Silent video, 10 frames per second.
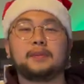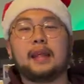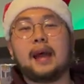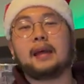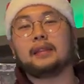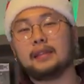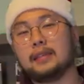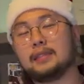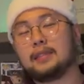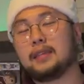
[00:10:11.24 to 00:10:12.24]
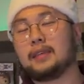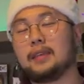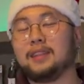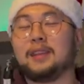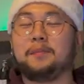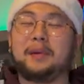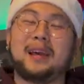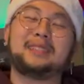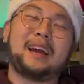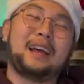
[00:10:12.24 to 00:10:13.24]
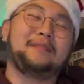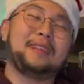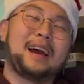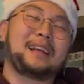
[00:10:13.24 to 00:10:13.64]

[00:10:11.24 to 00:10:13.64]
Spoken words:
but not least, the best item that I